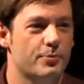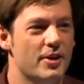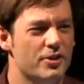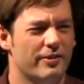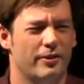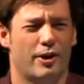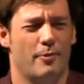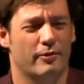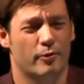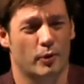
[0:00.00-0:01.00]
especially if they're
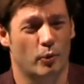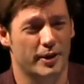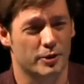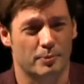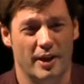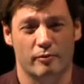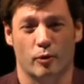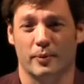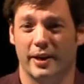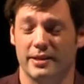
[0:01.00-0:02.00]
coming from the Windows
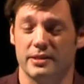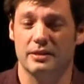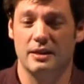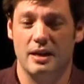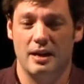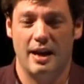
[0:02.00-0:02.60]
platform because